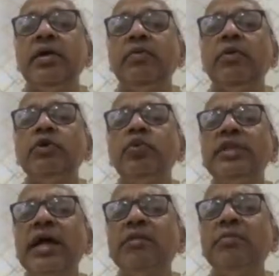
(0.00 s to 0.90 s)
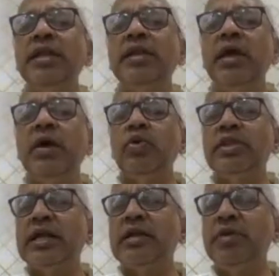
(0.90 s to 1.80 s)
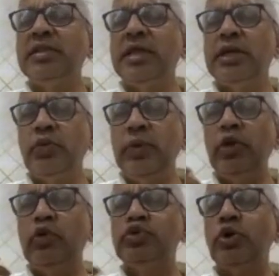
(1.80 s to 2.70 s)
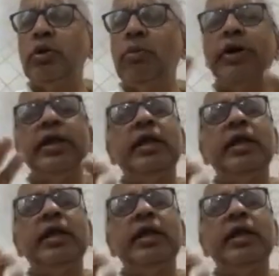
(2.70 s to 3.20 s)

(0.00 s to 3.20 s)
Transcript: What would that mean? Would that mean that you will lose your body